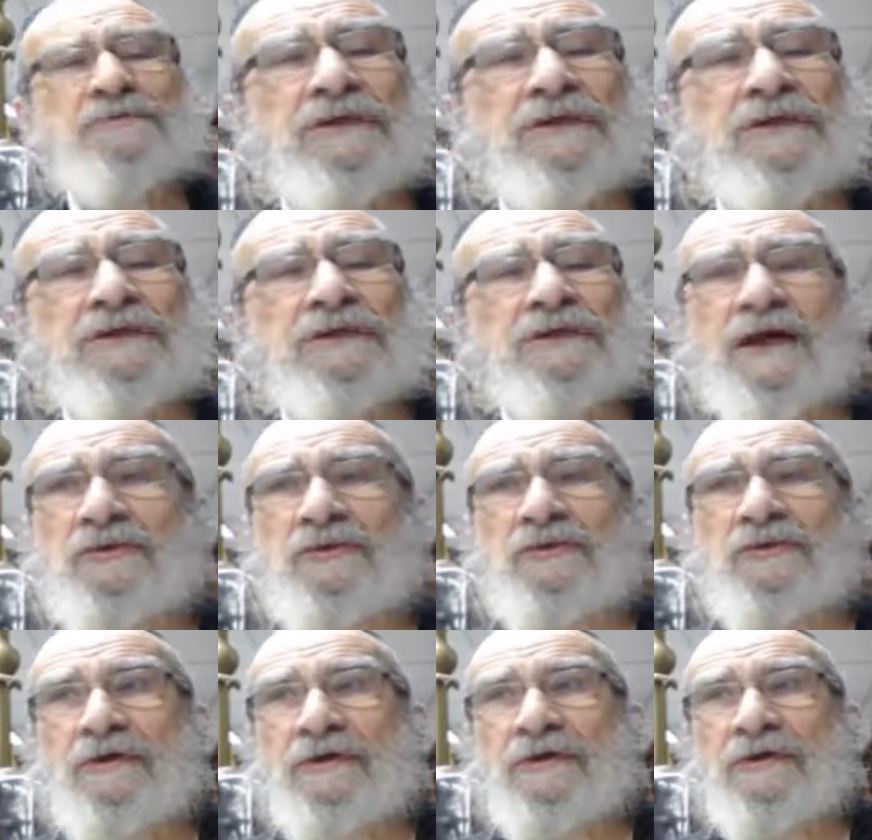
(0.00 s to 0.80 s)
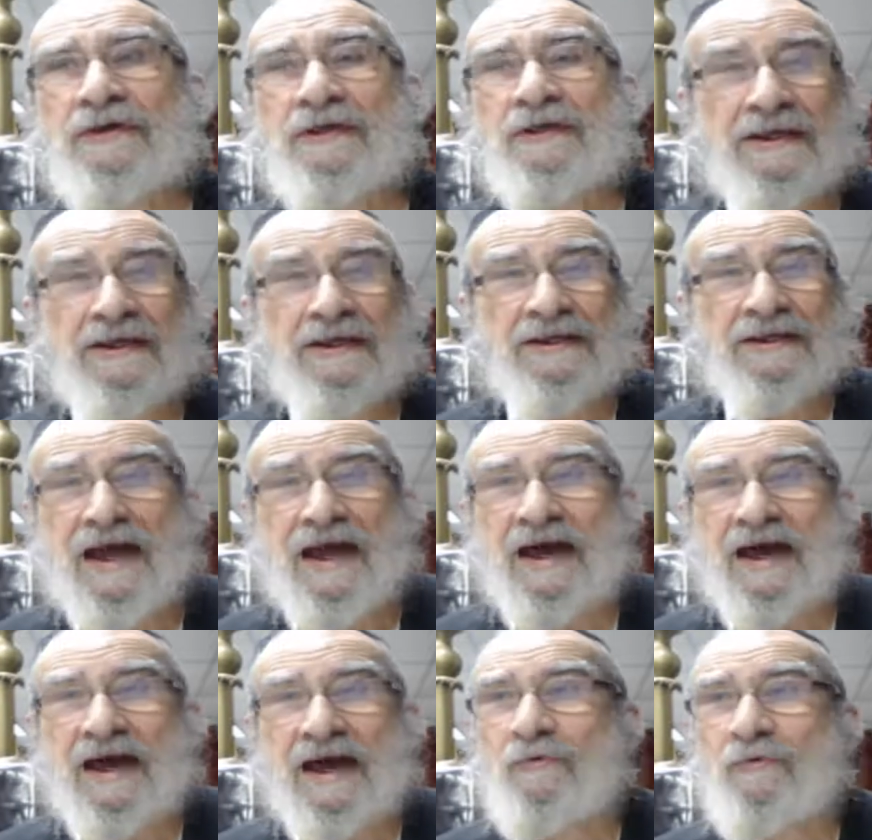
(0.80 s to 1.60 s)
it that way. In
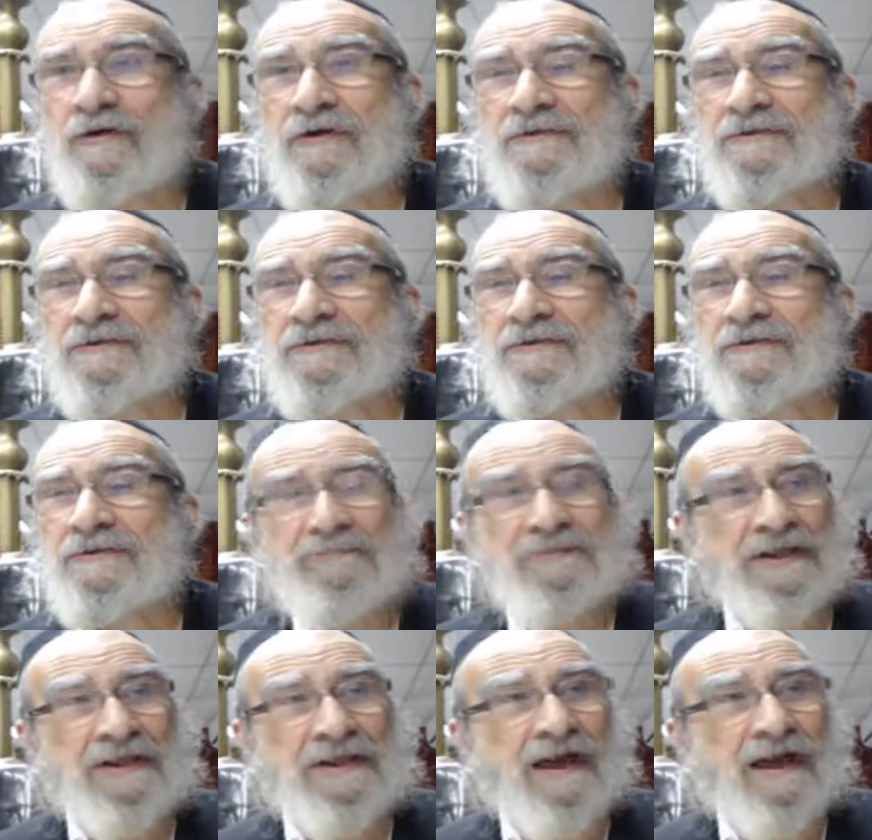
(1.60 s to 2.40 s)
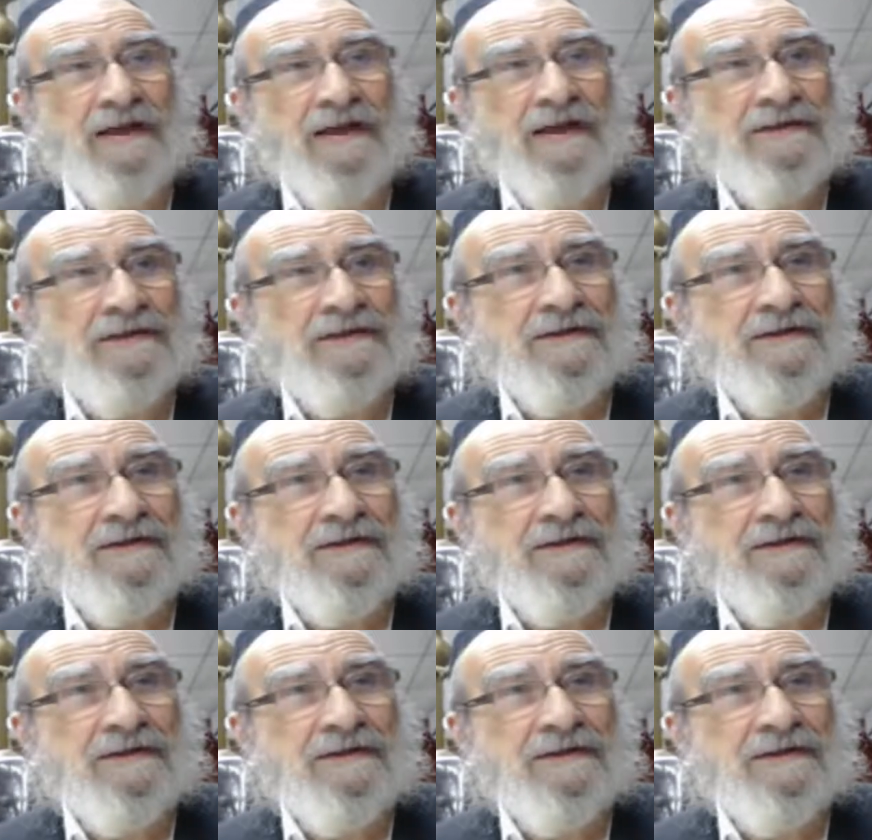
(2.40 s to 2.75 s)
our world, in Bia,